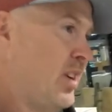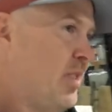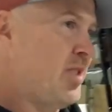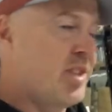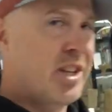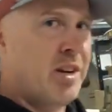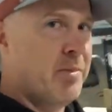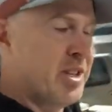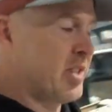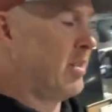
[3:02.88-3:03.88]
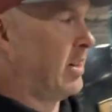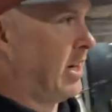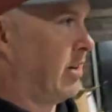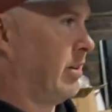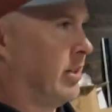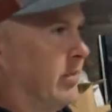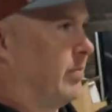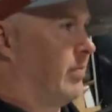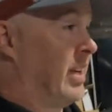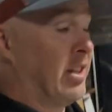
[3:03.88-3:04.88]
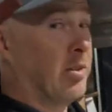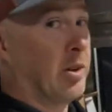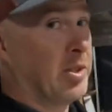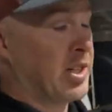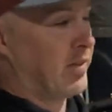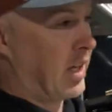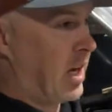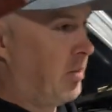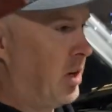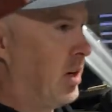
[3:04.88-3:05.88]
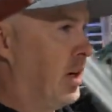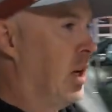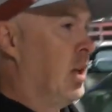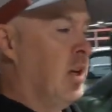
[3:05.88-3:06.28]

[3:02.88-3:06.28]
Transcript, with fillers: well, I was just kind of messing around and I don't always have the camera on.